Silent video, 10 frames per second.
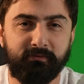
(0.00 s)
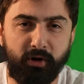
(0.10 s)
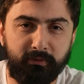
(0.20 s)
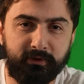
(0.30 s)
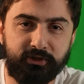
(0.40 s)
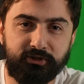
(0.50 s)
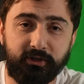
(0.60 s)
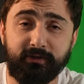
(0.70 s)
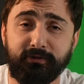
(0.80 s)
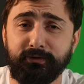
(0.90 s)
Probably just
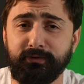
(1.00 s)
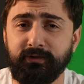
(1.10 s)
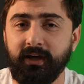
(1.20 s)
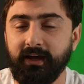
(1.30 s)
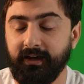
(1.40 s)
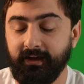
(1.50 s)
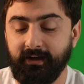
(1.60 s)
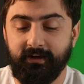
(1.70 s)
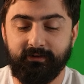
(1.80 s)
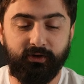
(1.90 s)
include,
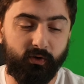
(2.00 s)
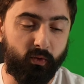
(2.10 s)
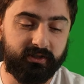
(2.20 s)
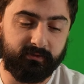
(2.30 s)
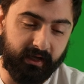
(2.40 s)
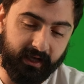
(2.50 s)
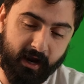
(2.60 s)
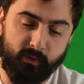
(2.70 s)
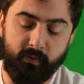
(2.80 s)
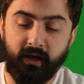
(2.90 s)
you know, what's in my
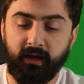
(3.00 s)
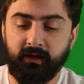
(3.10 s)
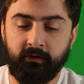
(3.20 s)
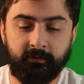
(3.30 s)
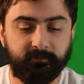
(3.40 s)
camera bag,